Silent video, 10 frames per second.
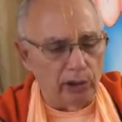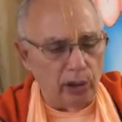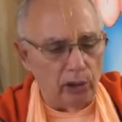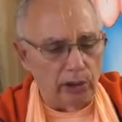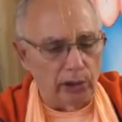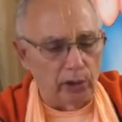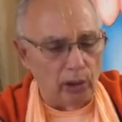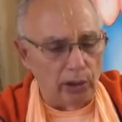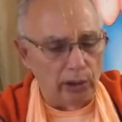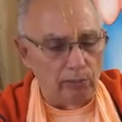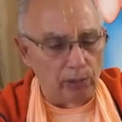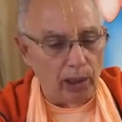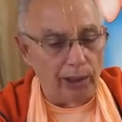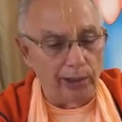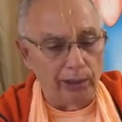all the stars and
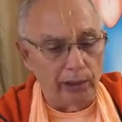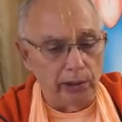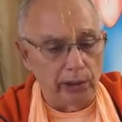planets in the